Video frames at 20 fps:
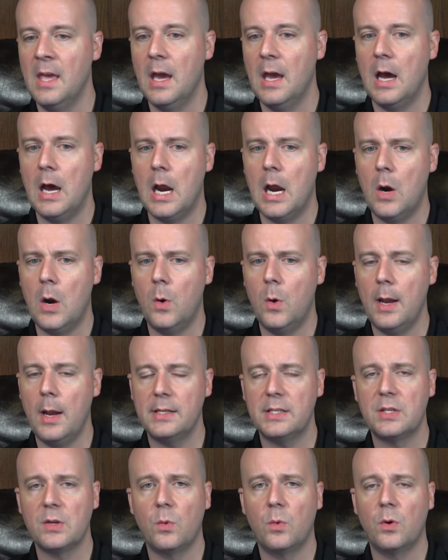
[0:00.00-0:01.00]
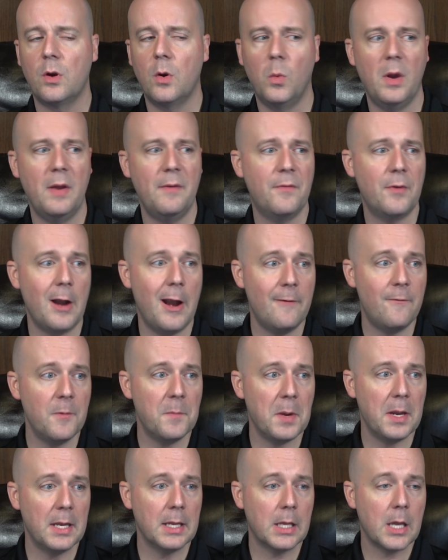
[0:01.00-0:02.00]
All right, so we're going to wait for
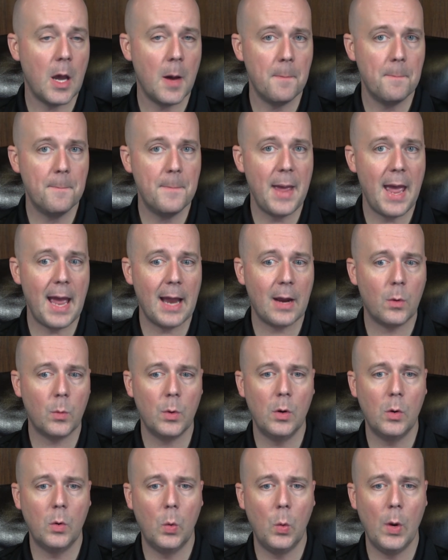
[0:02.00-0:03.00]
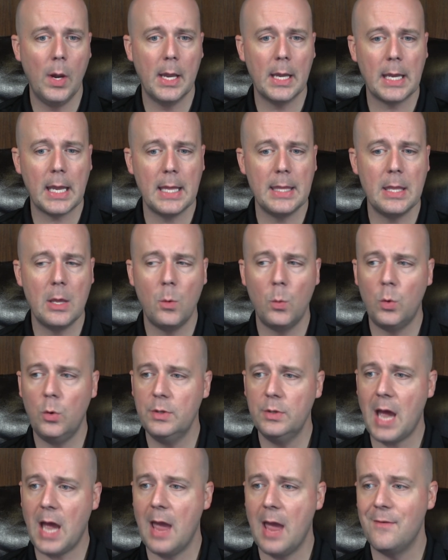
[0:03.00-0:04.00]
everybody to come back real quick, and then we'll
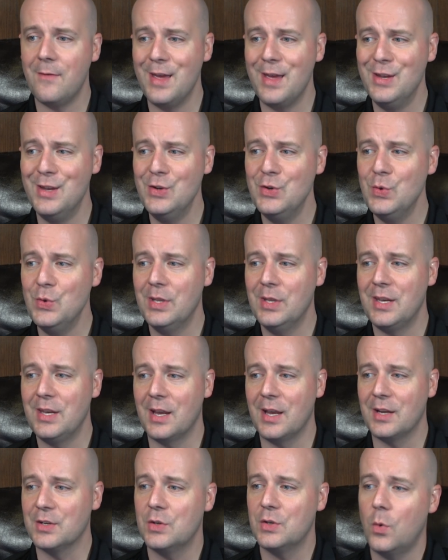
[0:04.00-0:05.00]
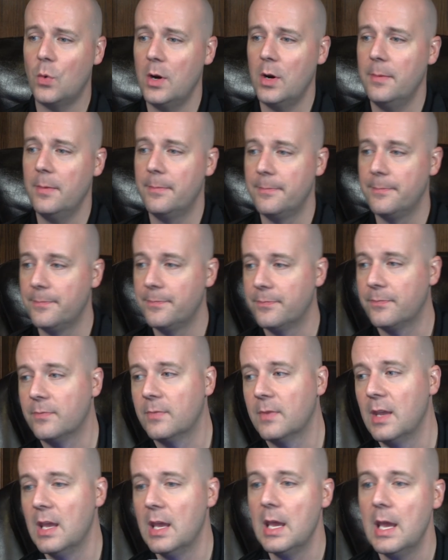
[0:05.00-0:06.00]
dive into the next story,
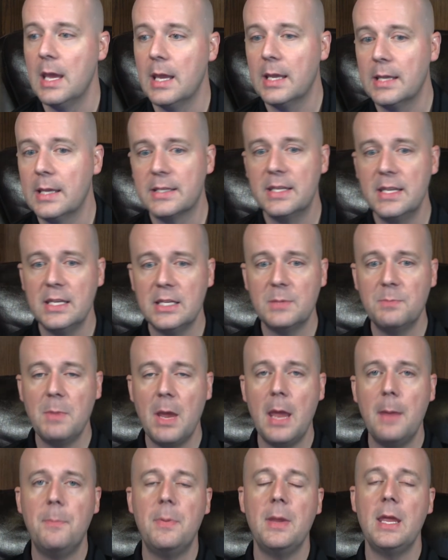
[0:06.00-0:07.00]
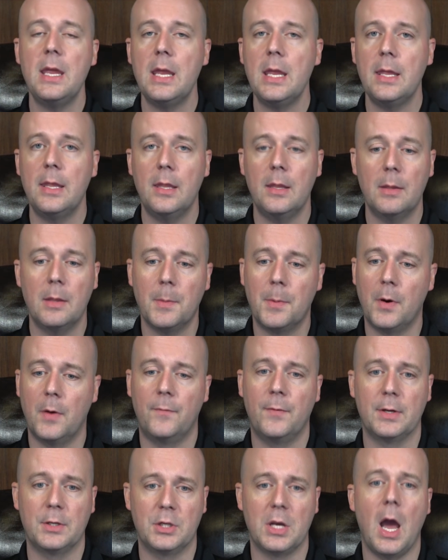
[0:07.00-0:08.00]
because this may be the
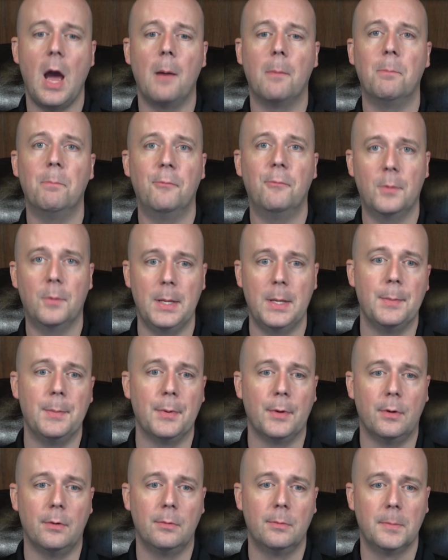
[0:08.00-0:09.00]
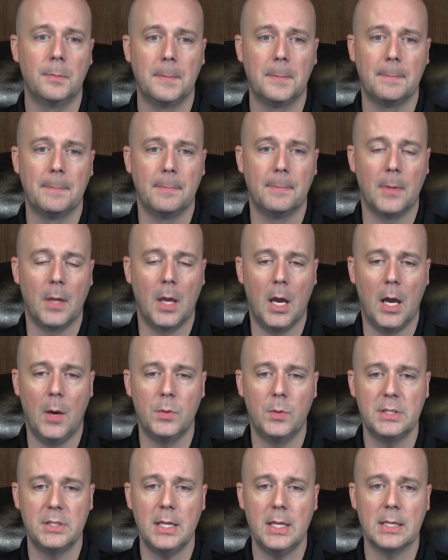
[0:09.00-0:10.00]
perfect job for people.
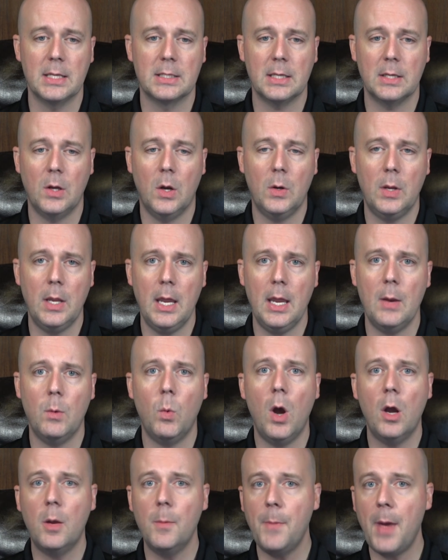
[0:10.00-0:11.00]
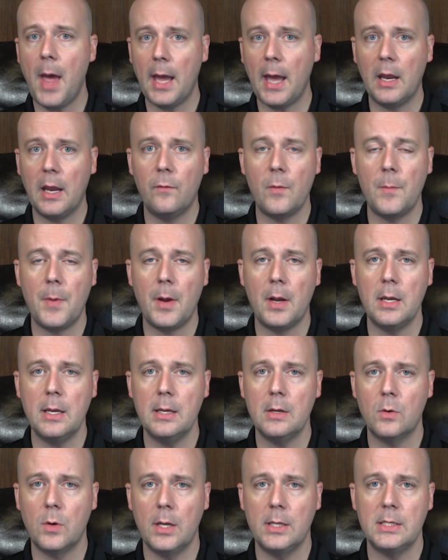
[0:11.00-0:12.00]
We'll see this. Okay, welcome back,
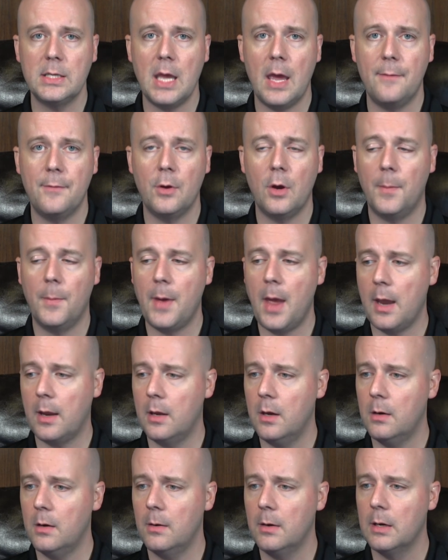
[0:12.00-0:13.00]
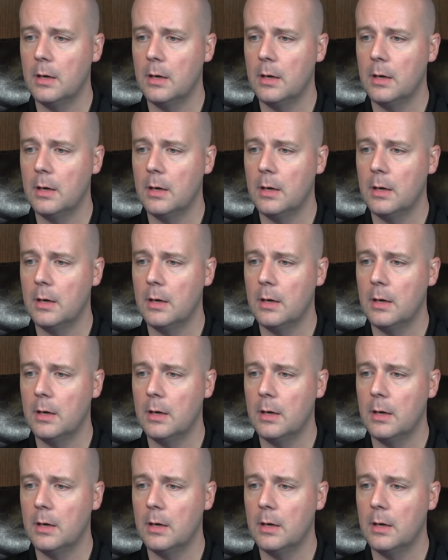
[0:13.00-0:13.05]
everybody. Great to have you all back here.